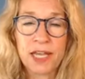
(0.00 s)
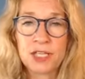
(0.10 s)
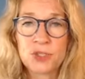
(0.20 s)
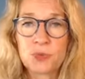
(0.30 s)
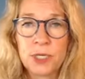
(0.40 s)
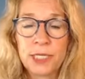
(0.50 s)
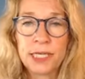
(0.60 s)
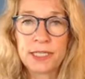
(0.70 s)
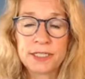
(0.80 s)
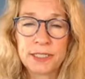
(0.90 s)
It's
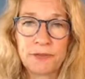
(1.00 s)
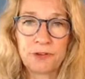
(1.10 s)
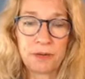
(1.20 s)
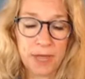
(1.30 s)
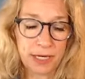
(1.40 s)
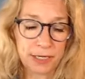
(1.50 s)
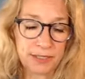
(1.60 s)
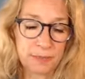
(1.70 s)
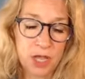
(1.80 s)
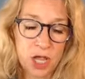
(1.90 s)
really a delivery
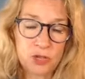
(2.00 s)
mechanism.